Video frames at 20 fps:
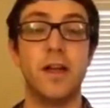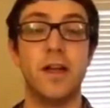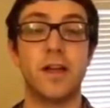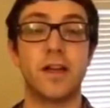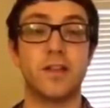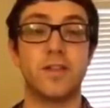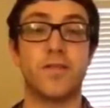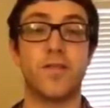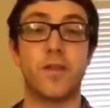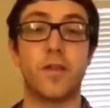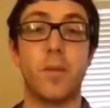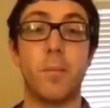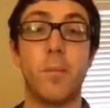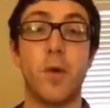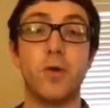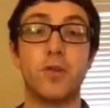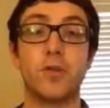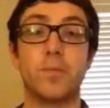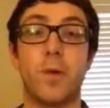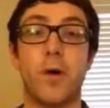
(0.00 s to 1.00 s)
because for the
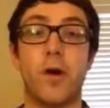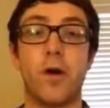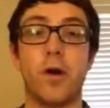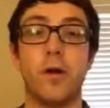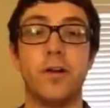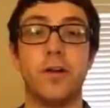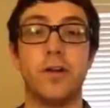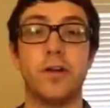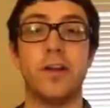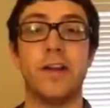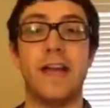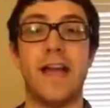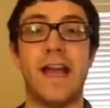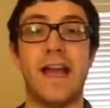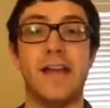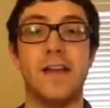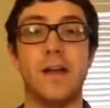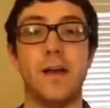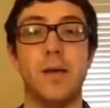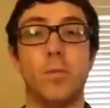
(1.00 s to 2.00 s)
most part, you're gonna
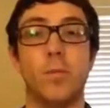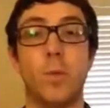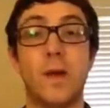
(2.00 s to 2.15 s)
end up